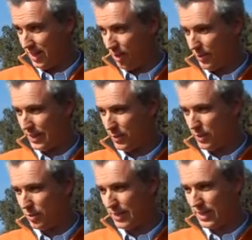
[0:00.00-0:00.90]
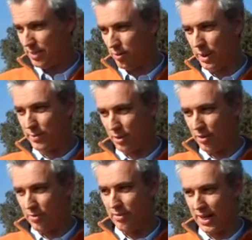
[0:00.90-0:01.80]
already when you taste the grapes
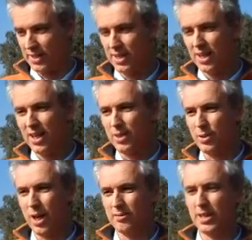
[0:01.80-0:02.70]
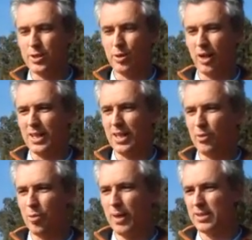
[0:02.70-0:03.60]
on the vine, you have naturally
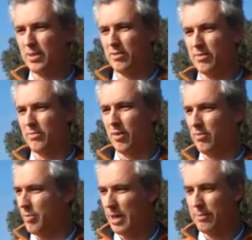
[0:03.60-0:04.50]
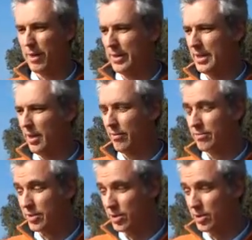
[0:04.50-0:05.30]
aromas of blackberry, of